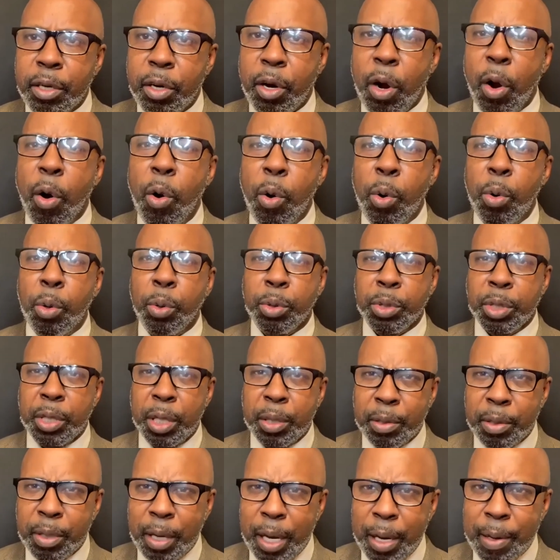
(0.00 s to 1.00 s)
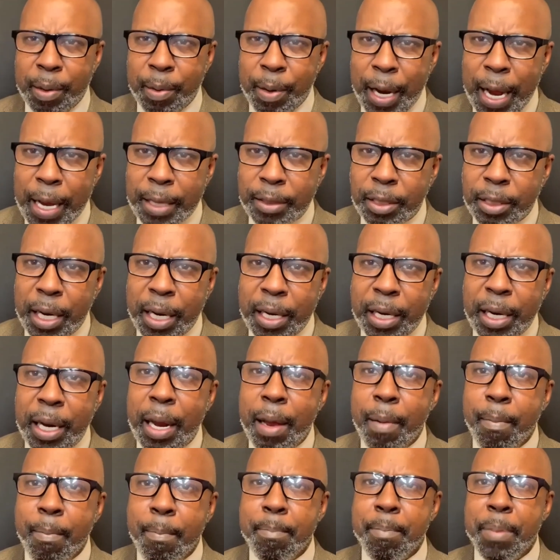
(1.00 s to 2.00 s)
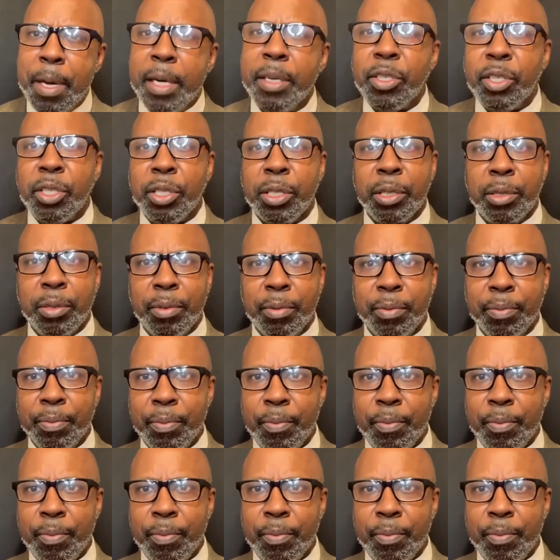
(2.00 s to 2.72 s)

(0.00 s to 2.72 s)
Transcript: goals and has any ambition.